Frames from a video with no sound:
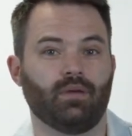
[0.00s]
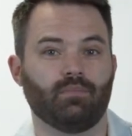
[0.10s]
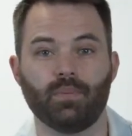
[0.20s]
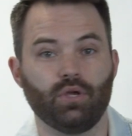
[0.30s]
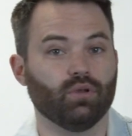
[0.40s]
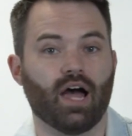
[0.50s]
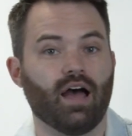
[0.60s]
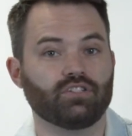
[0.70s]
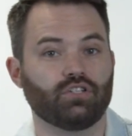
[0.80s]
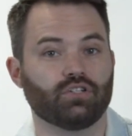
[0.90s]
Maybe you
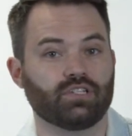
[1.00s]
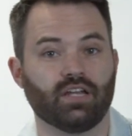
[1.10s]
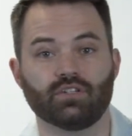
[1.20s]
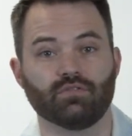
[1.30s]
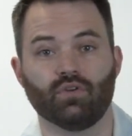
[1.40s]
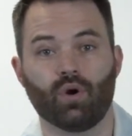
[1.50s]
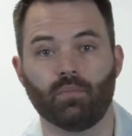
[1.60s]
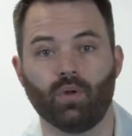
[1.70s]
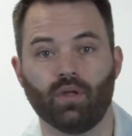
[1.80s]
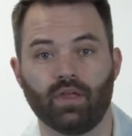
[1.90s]
lost your sense of
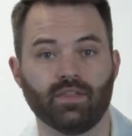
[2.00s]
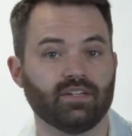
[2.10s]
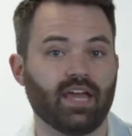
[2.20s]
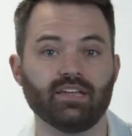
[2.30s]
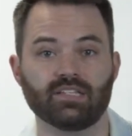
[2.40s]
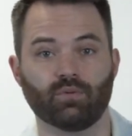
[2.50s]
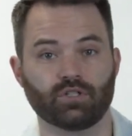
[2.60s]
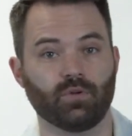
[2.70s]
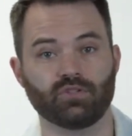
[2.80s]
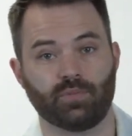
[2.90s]
normal, and the days that were
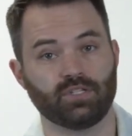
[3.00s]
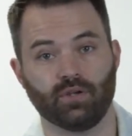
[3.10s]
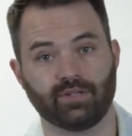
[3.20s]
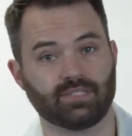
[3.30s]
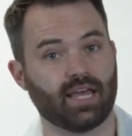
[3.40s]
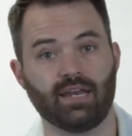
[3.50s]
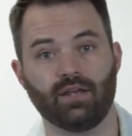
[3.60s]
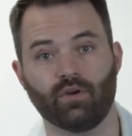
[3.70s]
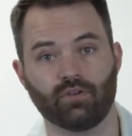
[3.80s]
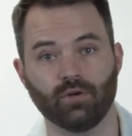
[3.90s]
supposed to be so
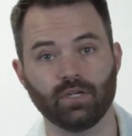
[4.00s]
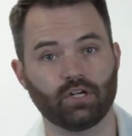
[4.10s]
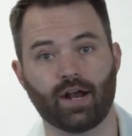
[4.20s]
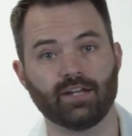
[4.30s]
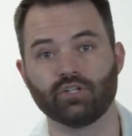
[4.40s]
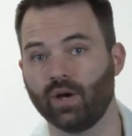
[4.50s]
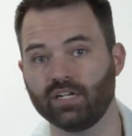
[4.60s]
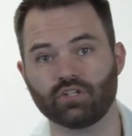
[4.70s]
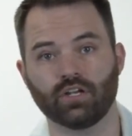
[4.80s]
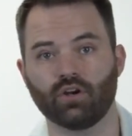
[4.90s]
exciting, whether it be a
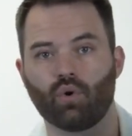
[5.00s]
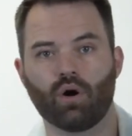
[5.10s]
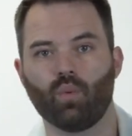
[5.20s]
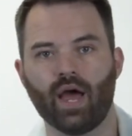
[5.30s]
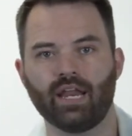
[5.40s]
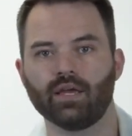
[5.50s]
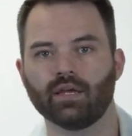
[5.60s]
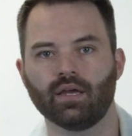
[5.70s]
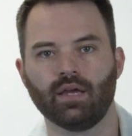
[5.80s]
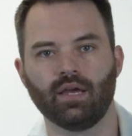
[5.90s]
graduation or a
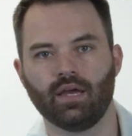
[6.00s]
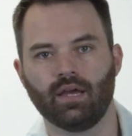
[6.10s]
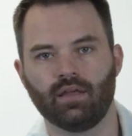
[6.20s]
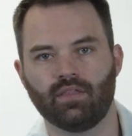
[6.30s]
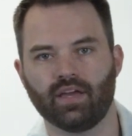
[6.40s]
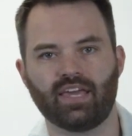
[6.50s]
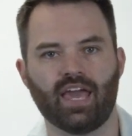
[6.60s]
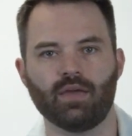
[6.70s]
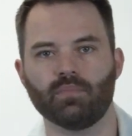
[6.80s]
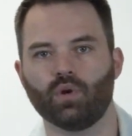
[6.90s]
wedding, they
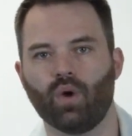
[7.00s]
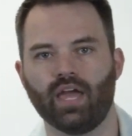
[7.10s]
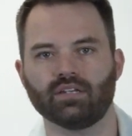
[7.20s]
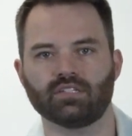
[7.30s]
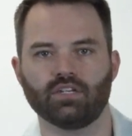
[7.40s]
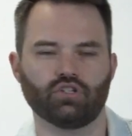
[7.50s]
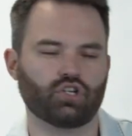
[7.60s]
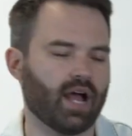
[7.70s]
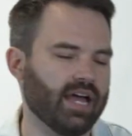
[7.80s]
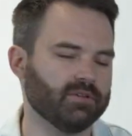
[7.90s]
came and went, and you
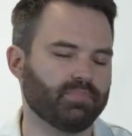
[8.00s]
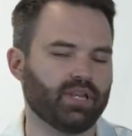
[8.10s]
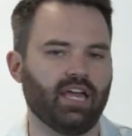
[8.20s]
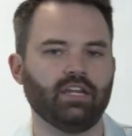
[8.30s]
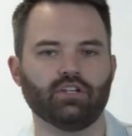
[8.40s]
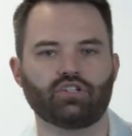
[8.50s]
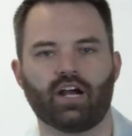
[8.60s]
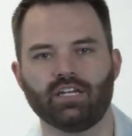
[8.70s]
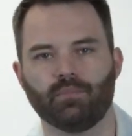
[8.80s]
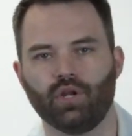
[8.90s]
tried to plan, you
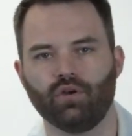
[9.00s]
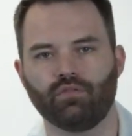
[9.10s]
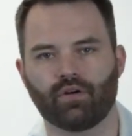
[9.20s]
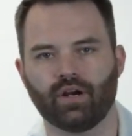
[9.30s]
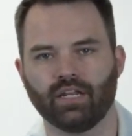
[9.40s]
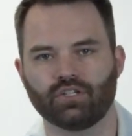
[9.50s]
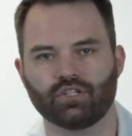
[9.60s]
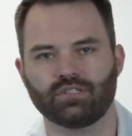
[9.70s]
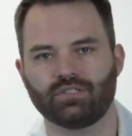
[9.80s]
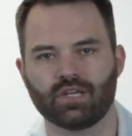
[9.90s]
tried to maneuver, and it
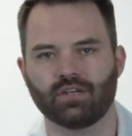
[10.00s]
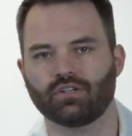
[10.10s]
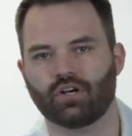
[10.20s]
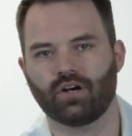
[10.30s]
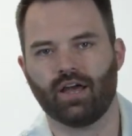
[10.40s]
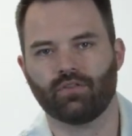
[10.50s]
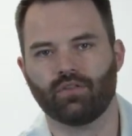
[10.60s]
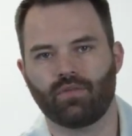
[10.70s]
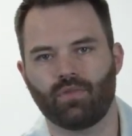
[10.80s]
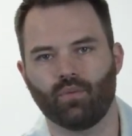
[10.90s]
just didn't turn
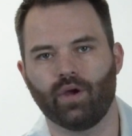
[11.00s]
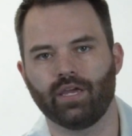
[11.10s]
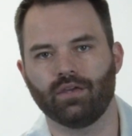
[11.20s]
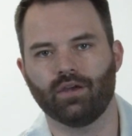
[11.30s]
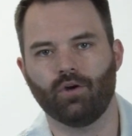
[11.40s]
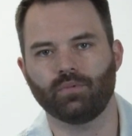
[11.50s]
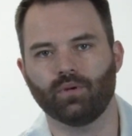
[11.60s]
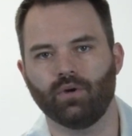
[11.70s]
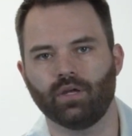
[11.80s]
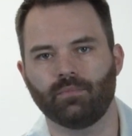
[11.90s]
out the way you hoped
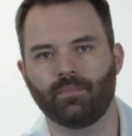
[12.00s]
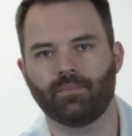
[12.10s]
it would.